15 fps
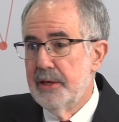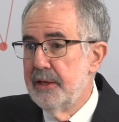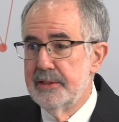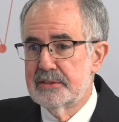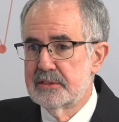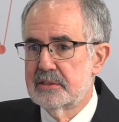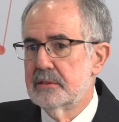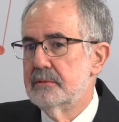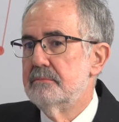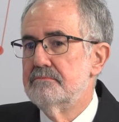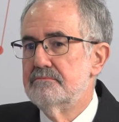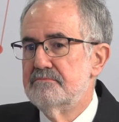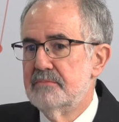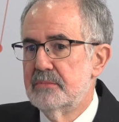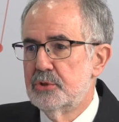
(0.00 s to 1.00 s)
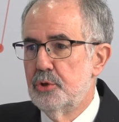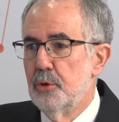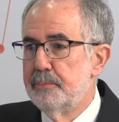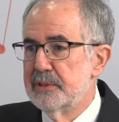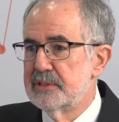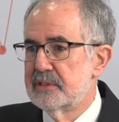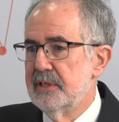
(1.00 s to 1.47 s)
It's
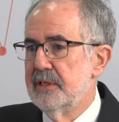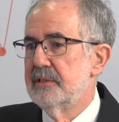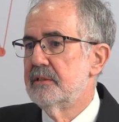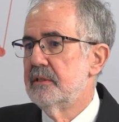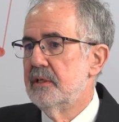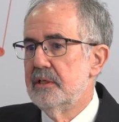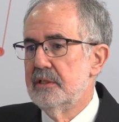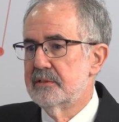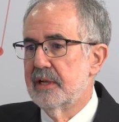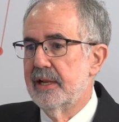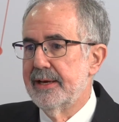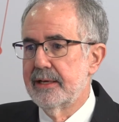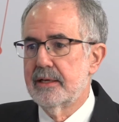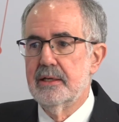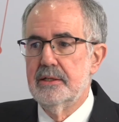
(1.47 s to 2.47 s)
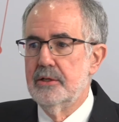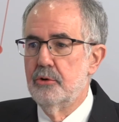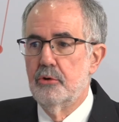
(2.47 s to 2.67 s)
2% is like an